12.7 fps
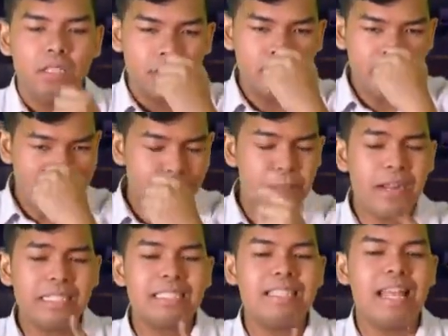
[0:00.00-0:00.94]
So, just
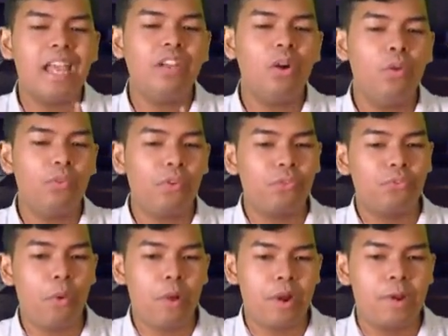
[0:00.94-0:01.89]
press nine over
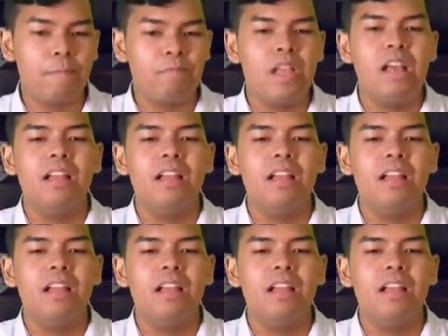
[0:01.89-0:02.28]
four.